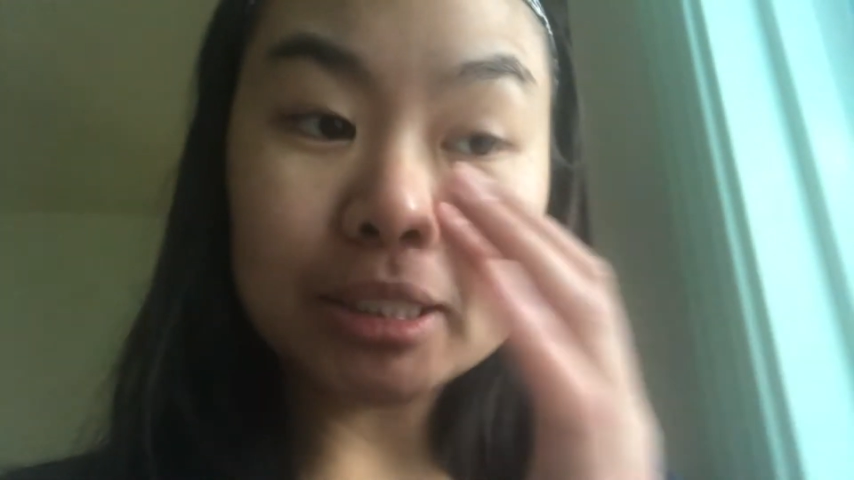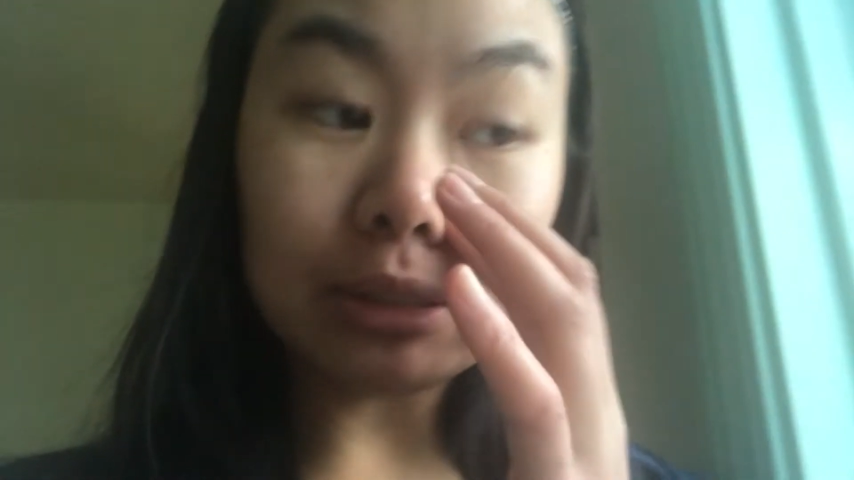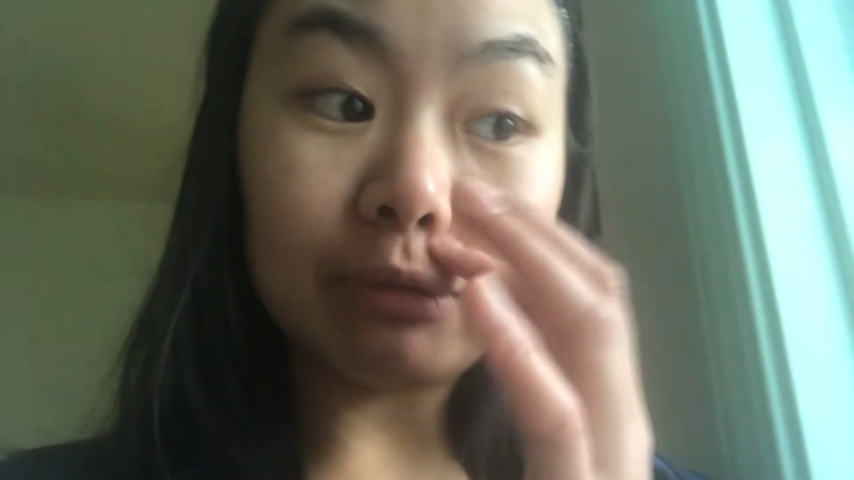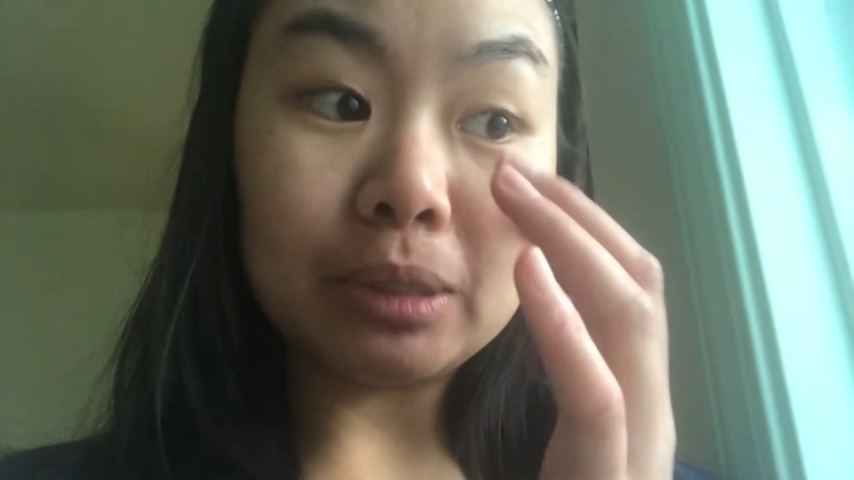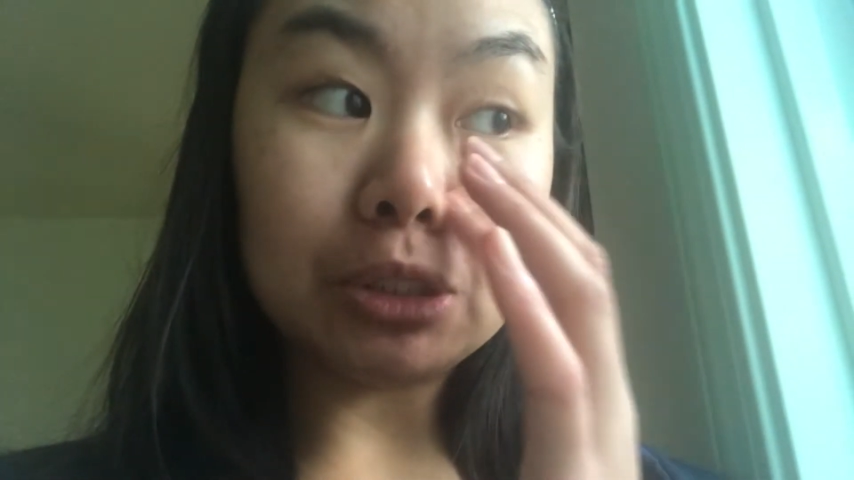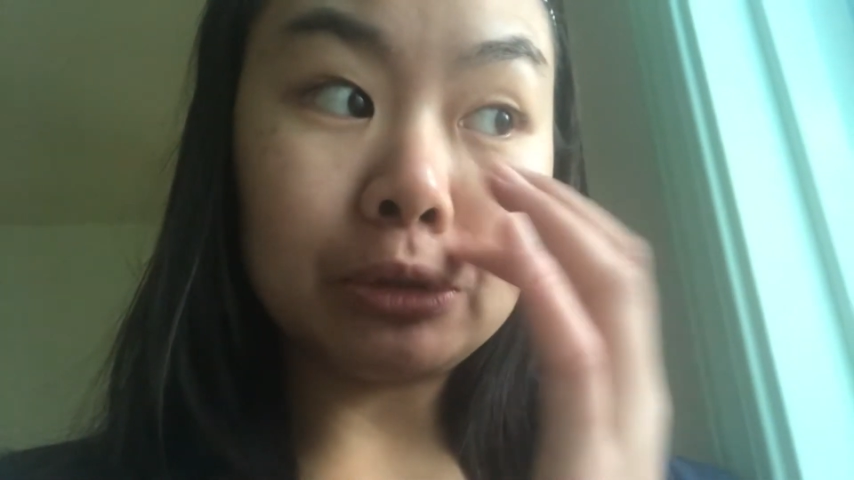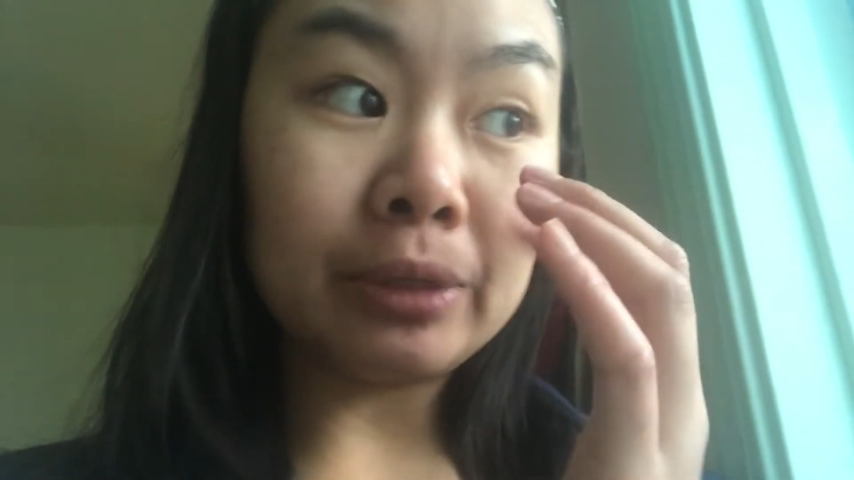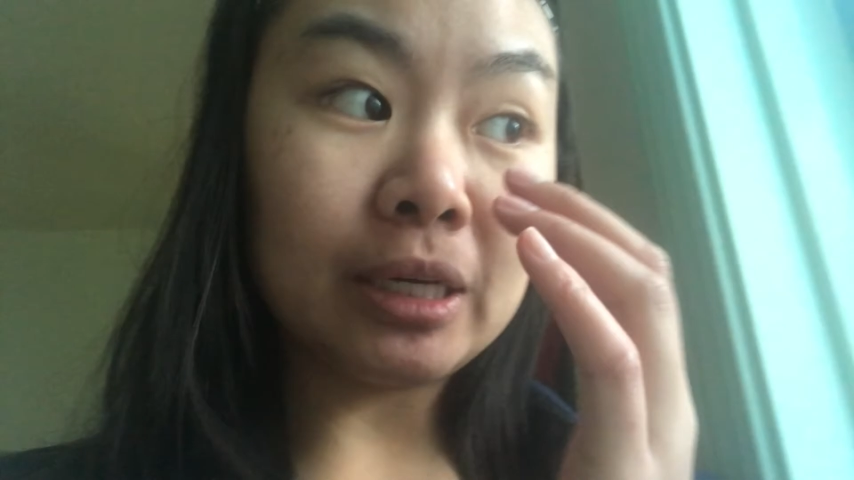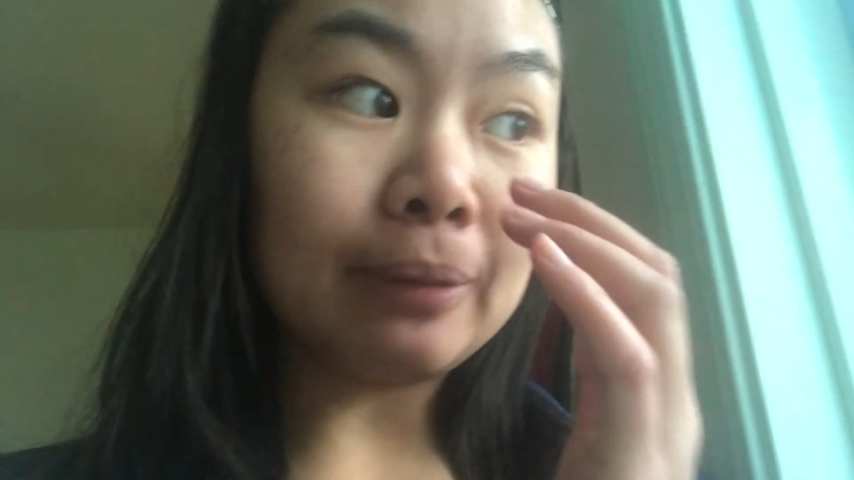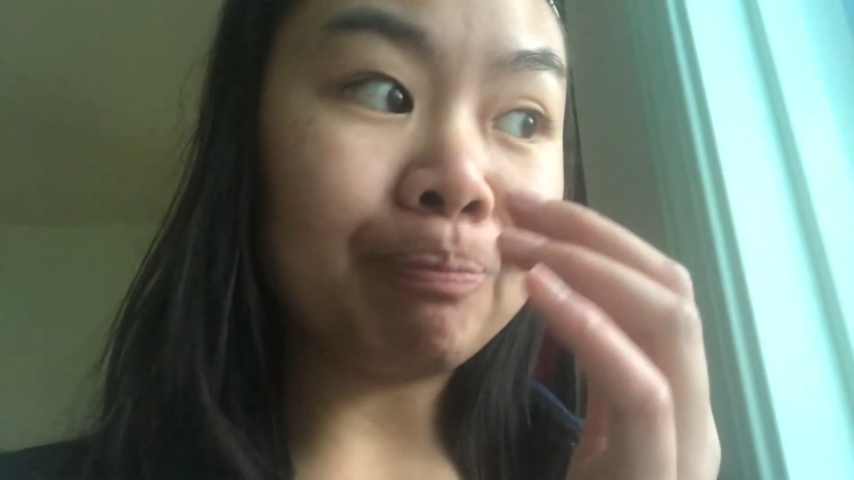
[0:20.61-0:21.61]
So I've been
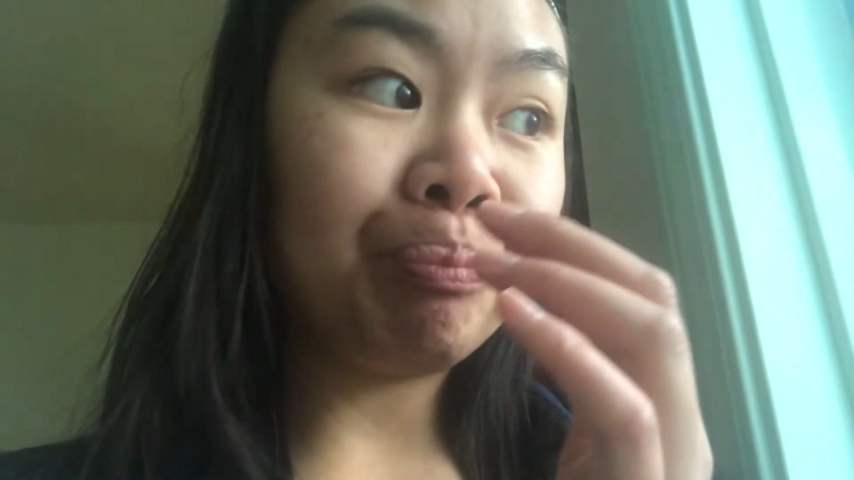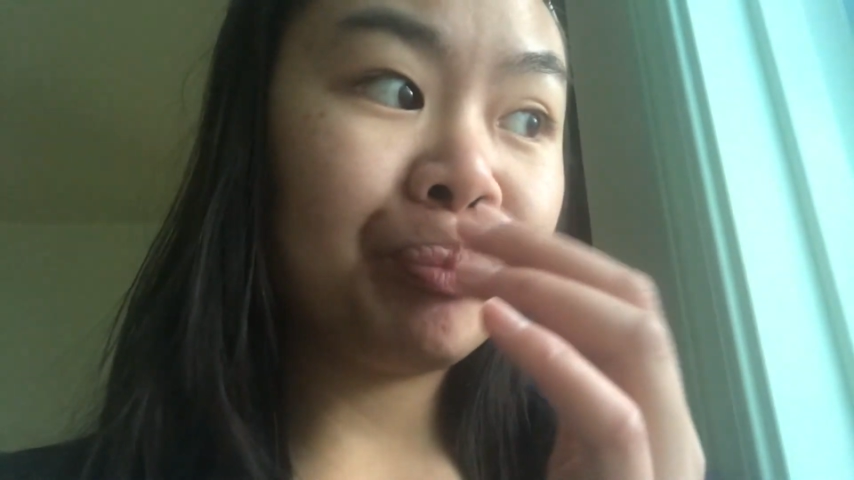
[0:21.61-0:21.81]
doing